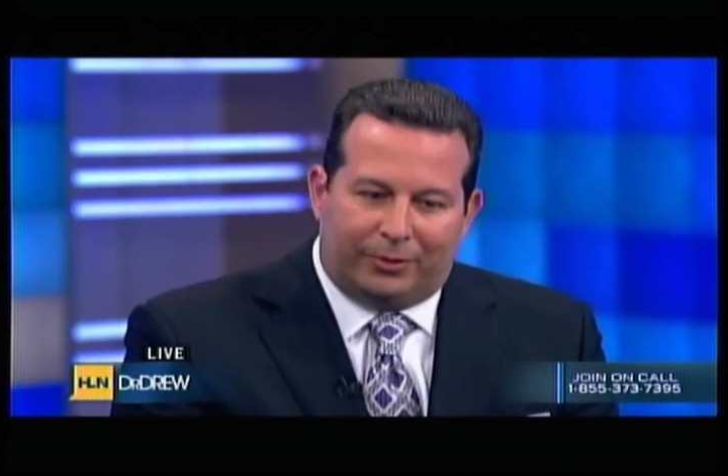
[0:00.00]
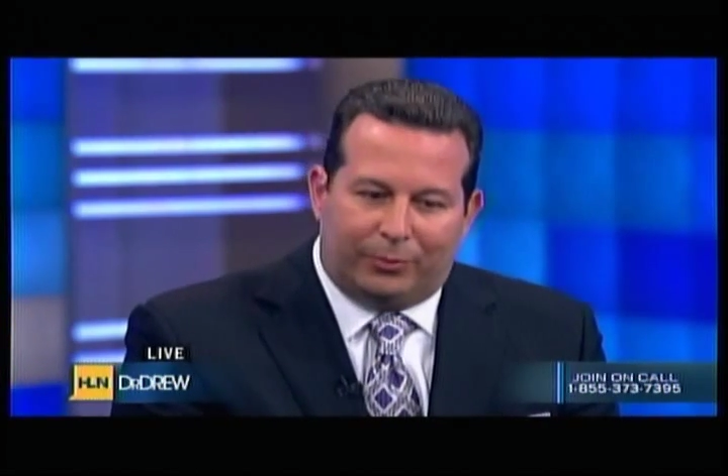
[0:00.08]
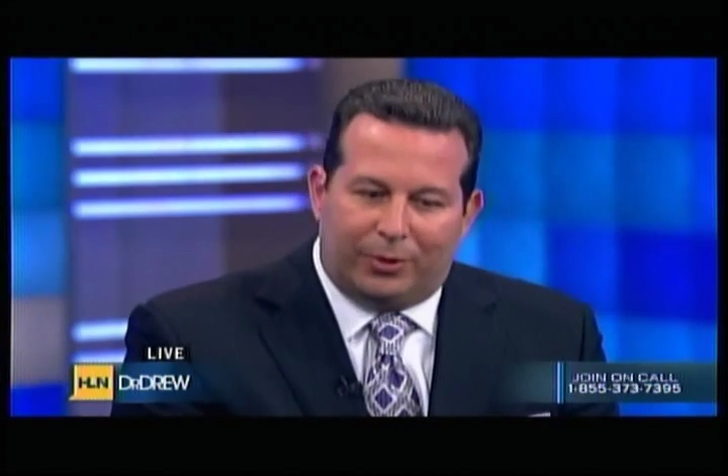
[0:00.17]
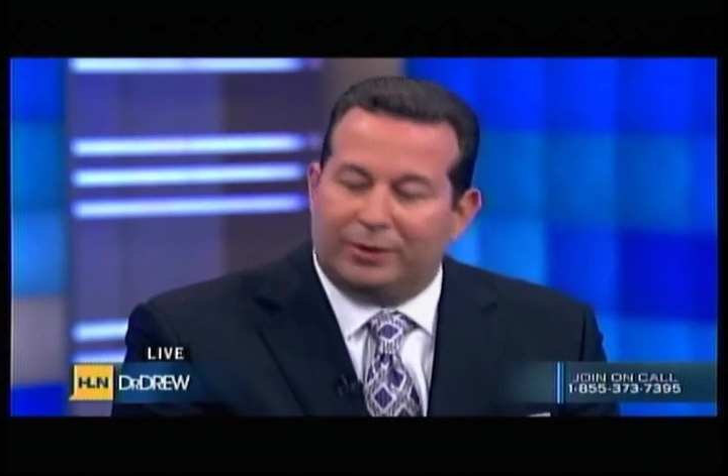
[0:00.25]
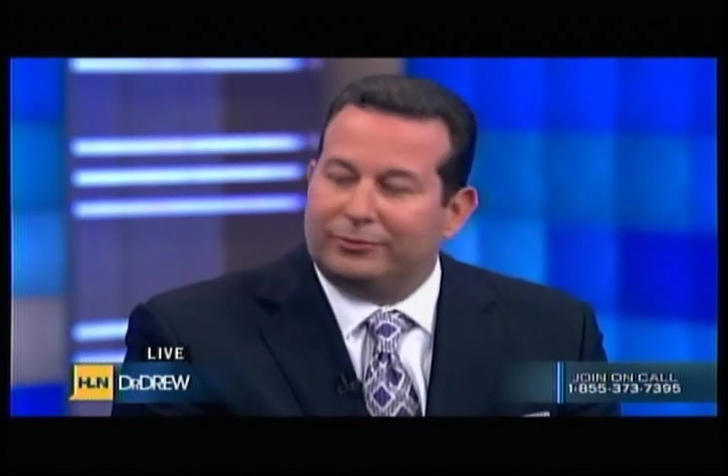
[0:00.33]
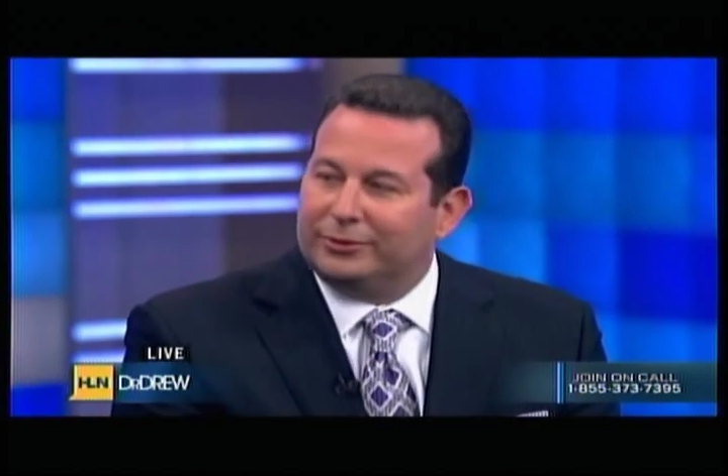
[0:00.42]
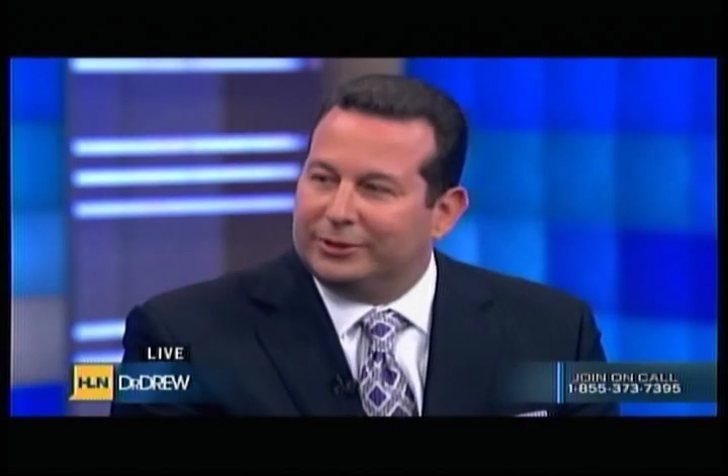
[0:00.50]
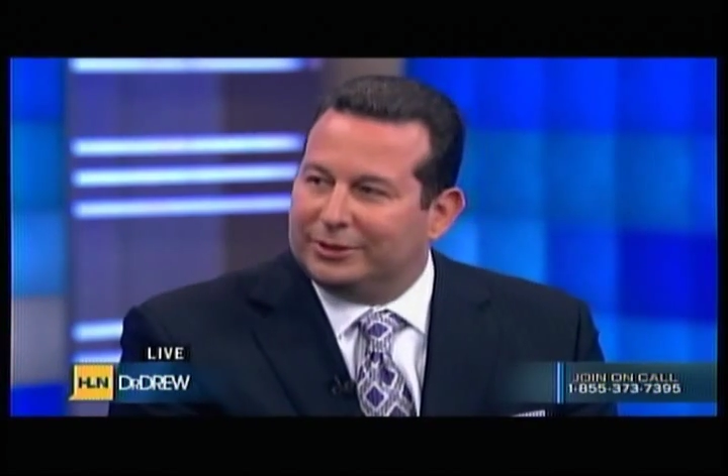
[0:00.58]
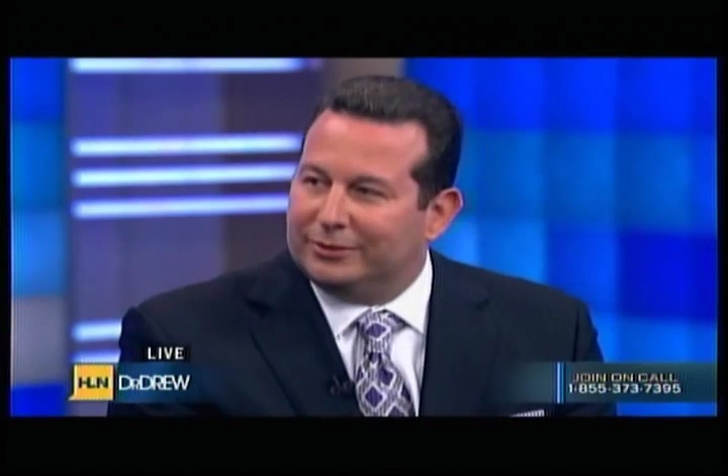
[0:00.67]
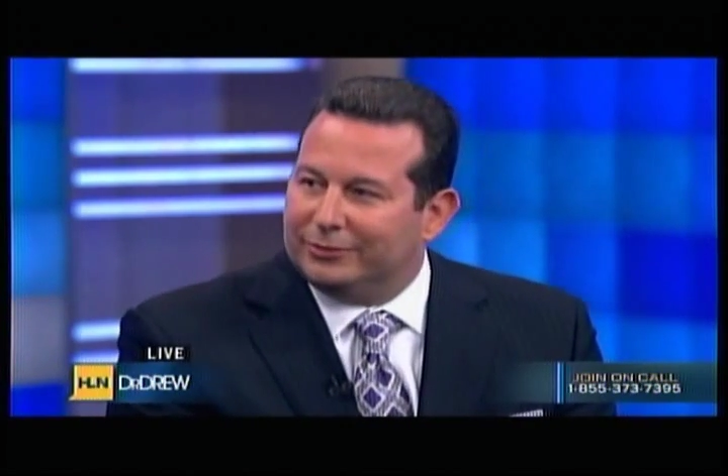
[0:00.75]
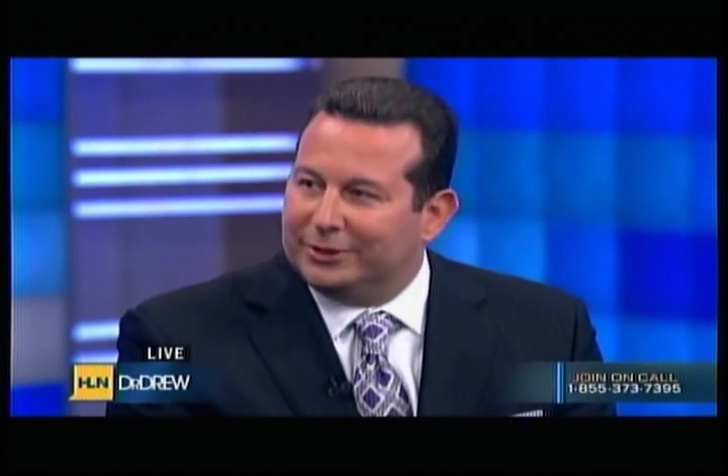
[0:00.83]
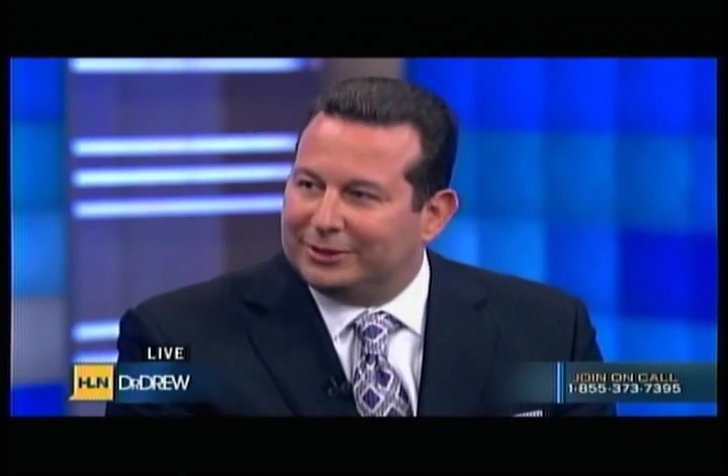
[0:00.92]
are wrongfully
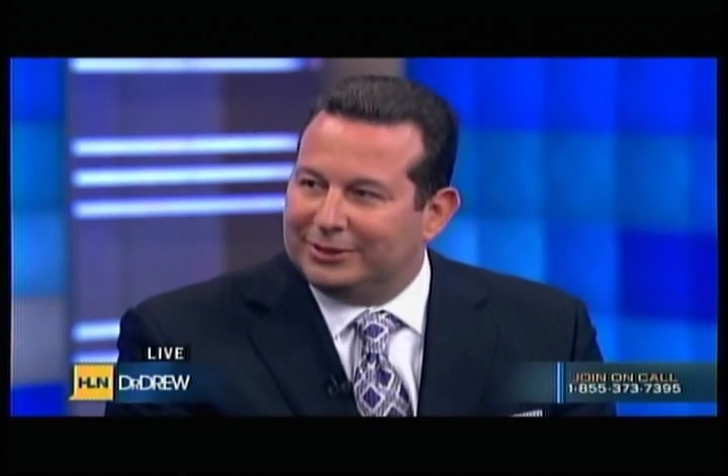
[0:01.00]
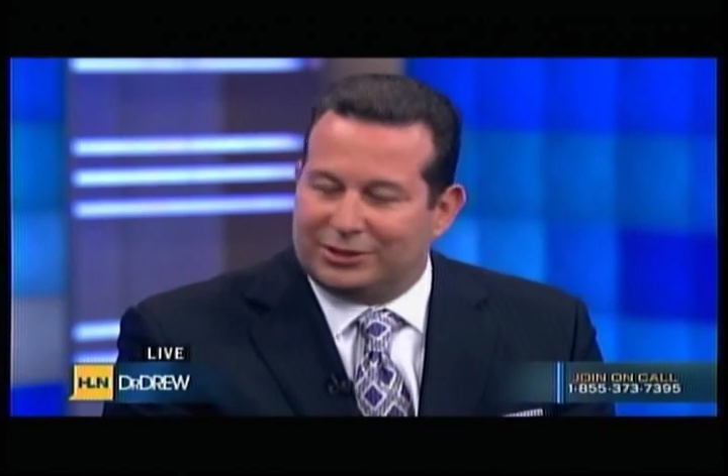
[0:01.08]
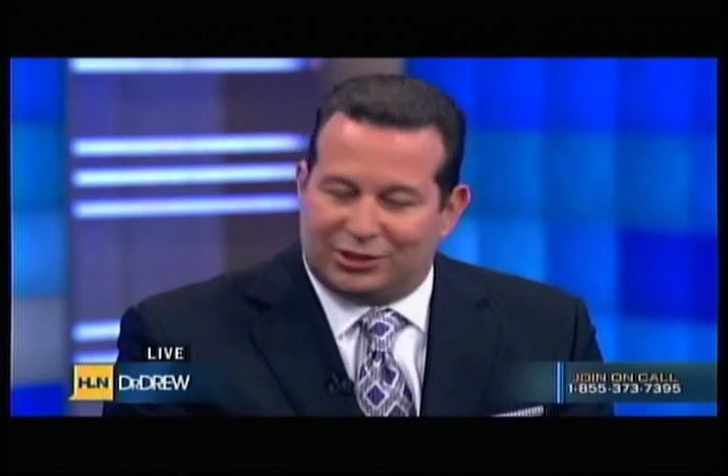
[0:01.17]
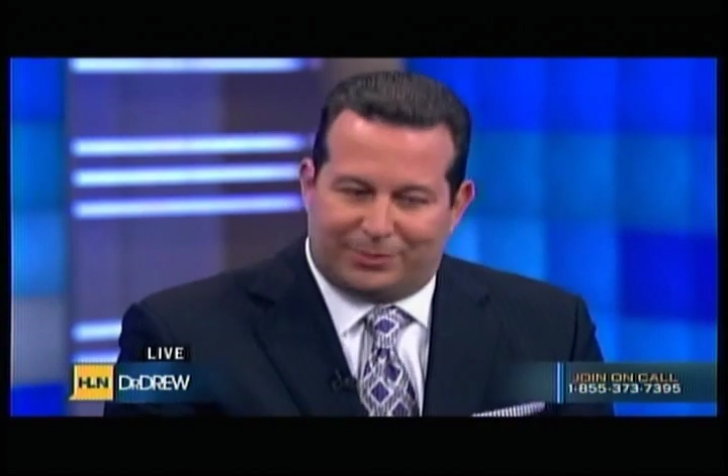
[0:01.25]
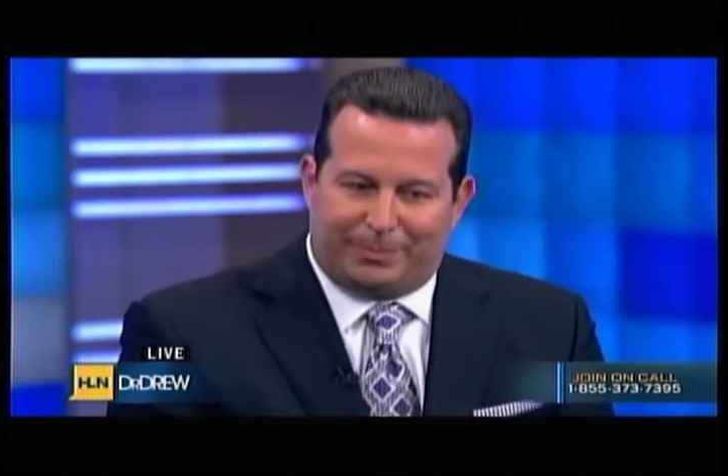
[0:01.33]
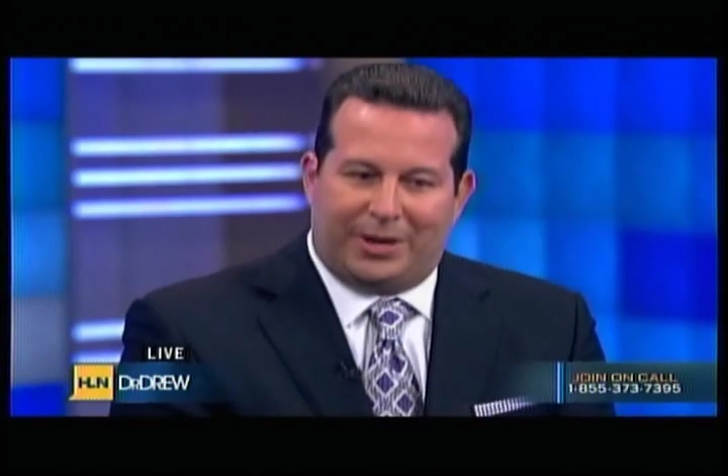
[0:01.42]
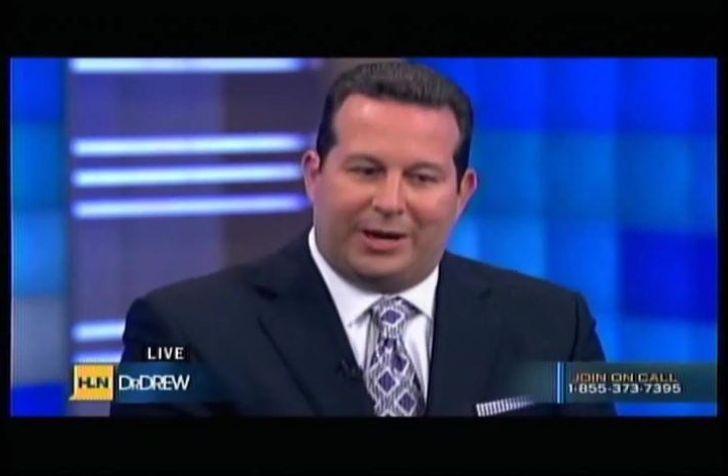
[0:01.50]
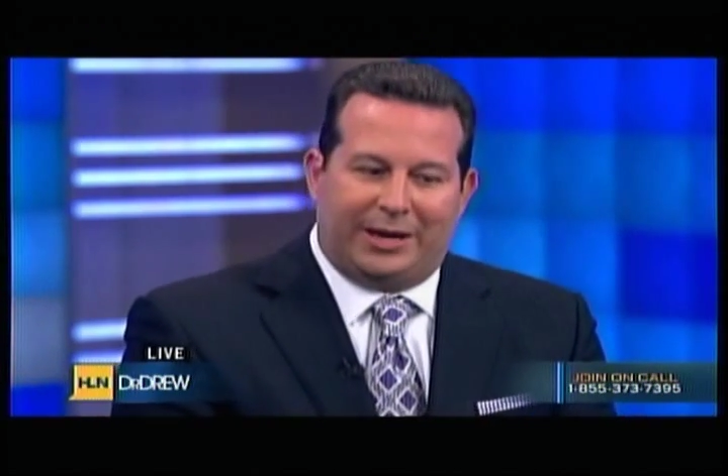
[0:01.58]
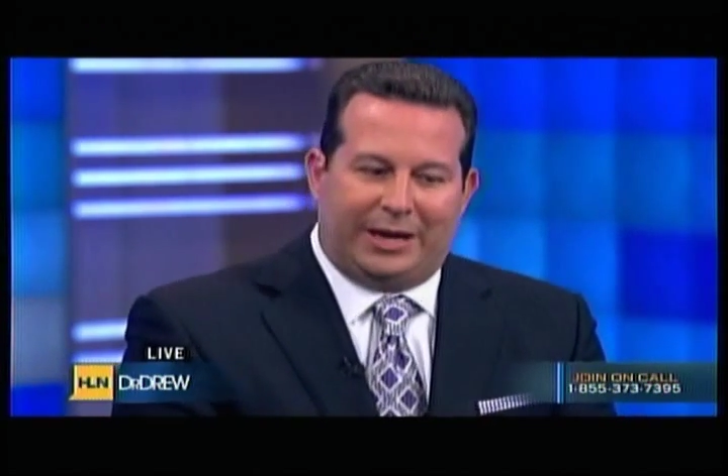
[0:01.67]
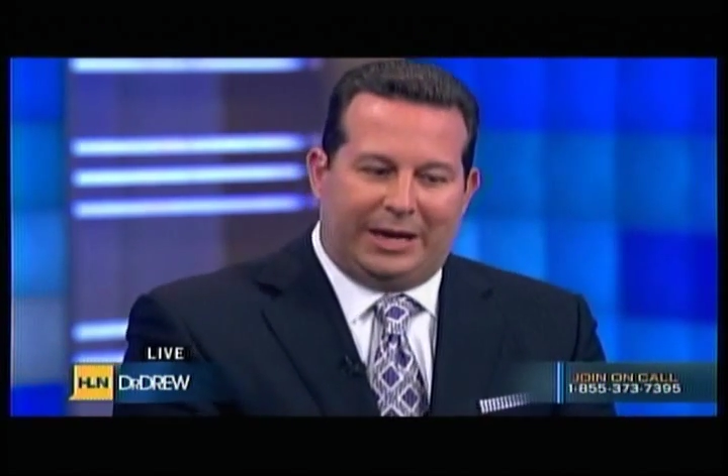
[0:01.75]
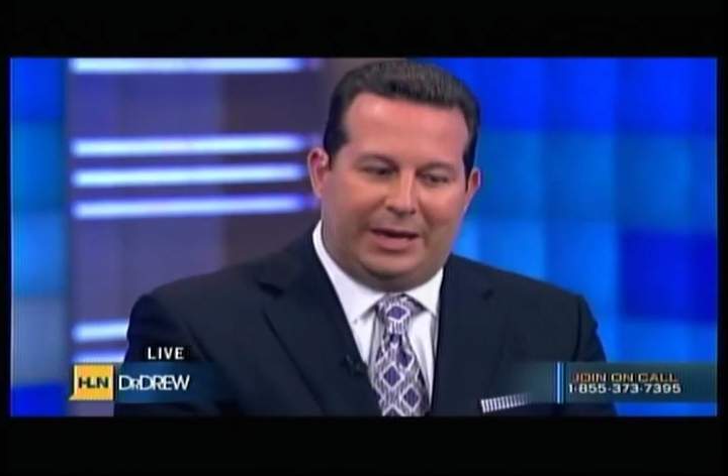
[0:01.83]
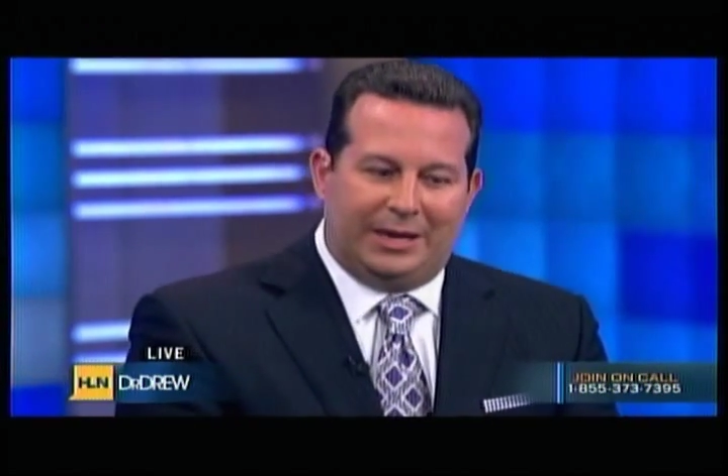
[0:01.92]
convicted just
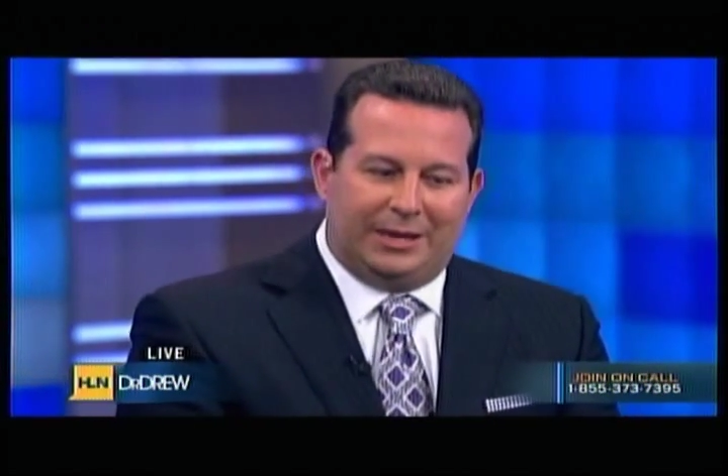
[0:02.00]
by